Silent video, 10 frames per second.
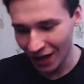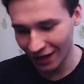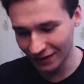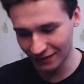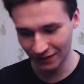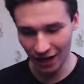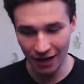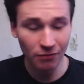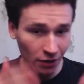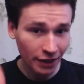And I
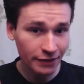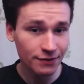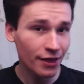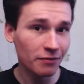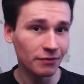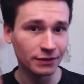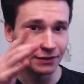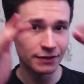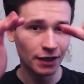memorized them, it is